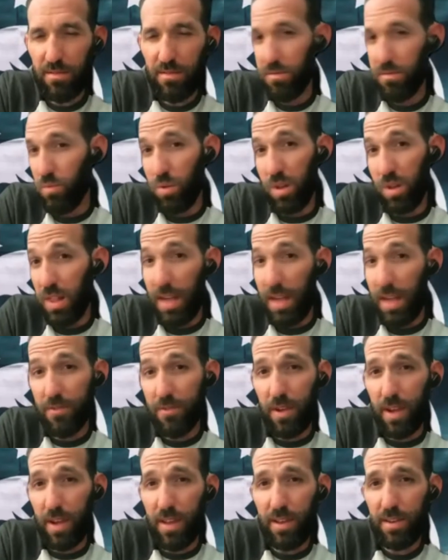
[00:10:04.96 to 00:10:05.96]
will
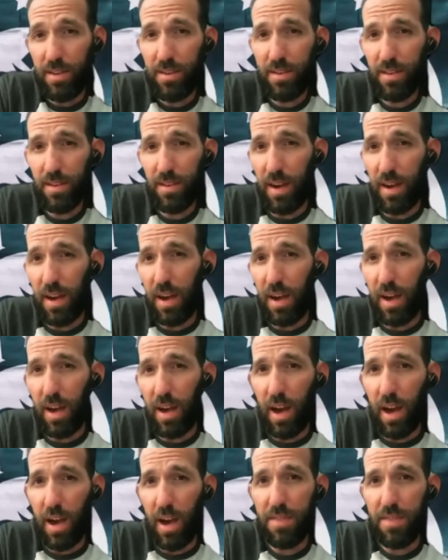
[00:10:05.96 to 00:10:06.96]
ever end.
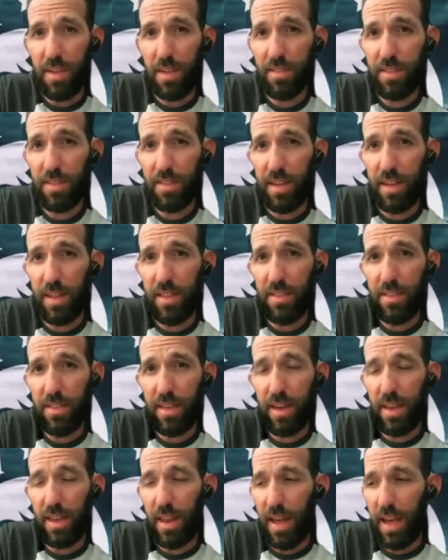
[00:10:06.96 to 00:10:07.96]
I think
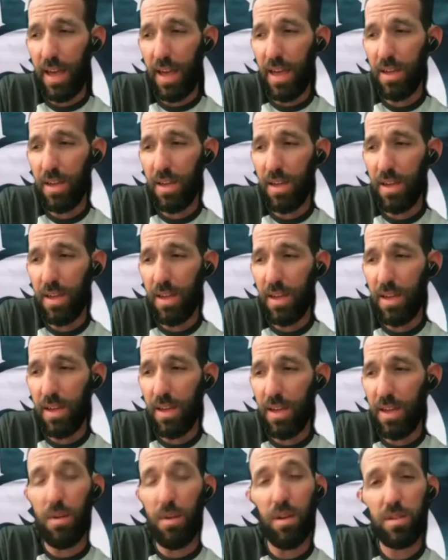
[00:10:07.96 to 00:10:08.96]
that I
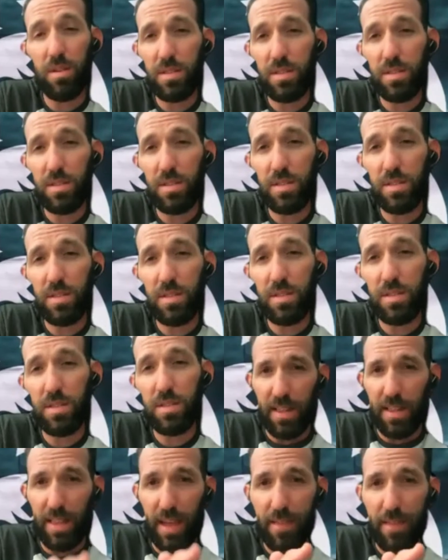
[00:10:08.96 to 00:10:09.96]
will most likely
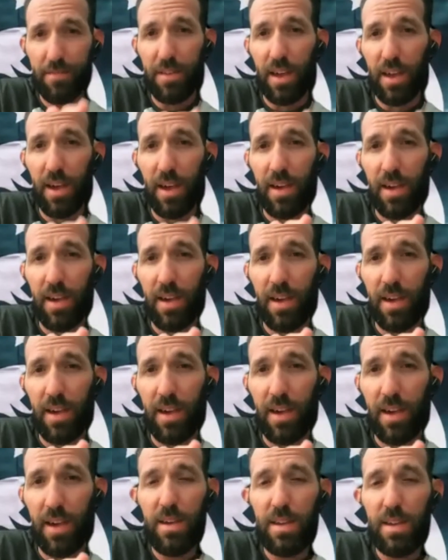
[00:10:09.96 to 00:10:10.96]
spend a lifetime
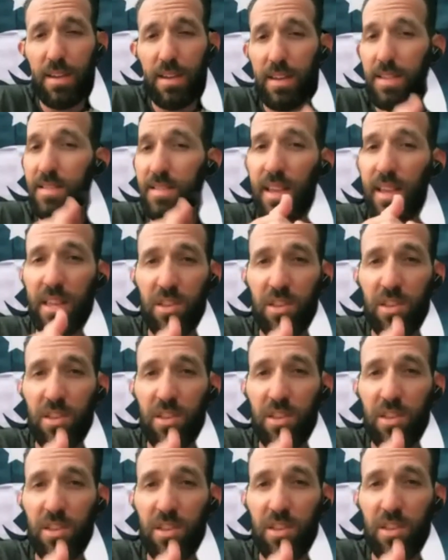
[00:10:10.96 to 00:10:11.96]

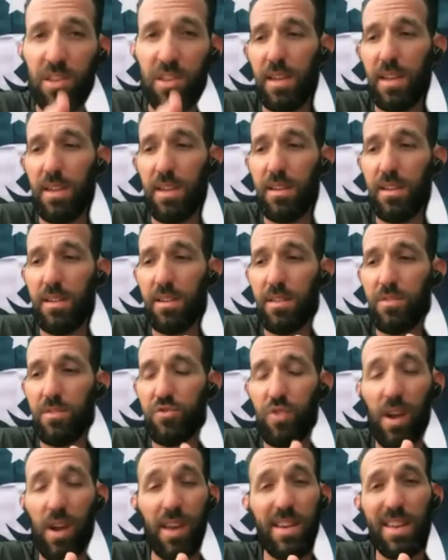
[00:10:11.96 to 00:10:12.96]
continually
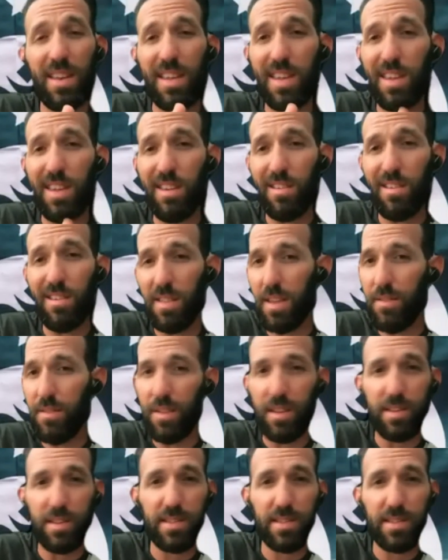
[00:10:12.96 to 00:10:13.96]
trying to heal,
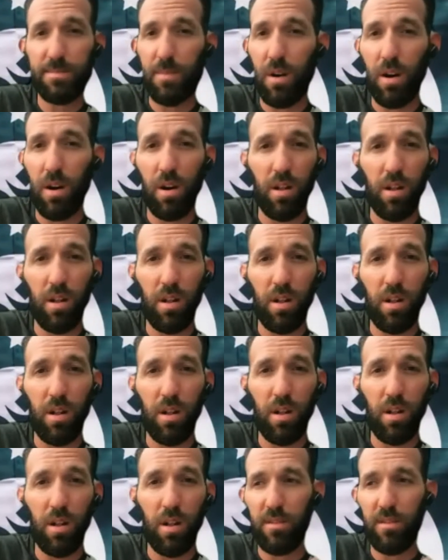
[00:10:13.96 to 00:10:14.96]
even at small
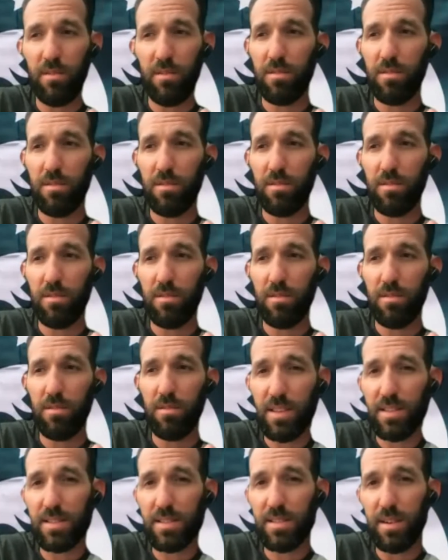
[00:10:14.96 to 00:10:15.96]
incremental
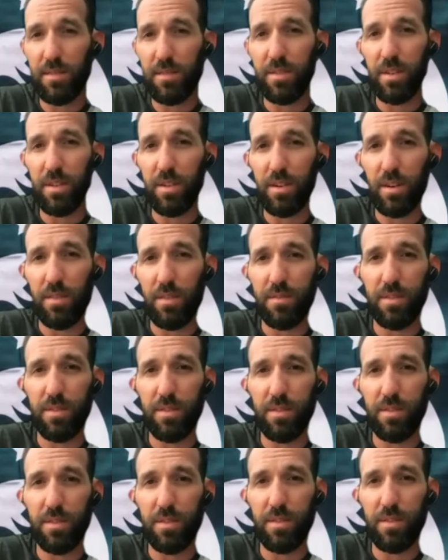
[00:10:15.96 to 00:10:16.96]
ways of
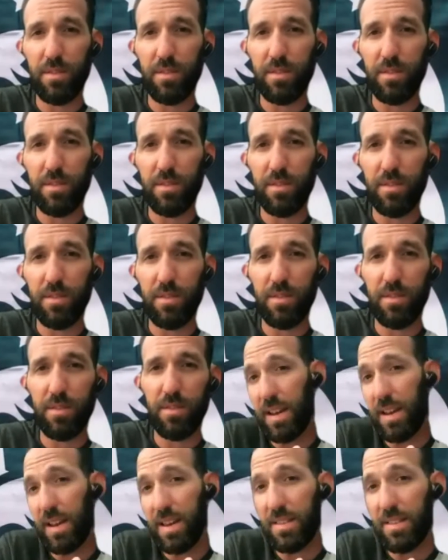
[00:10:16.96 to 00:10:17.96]
the things that
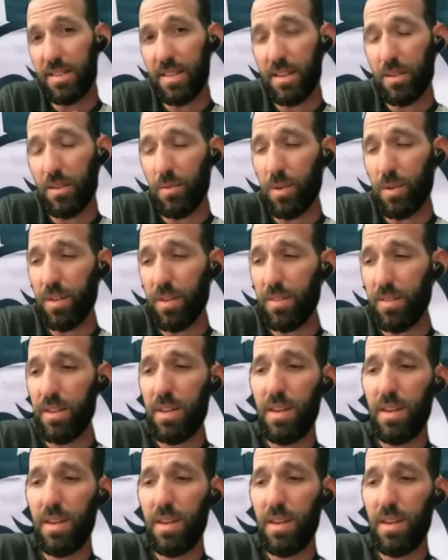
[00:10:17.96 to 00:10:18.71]
I need to deal with.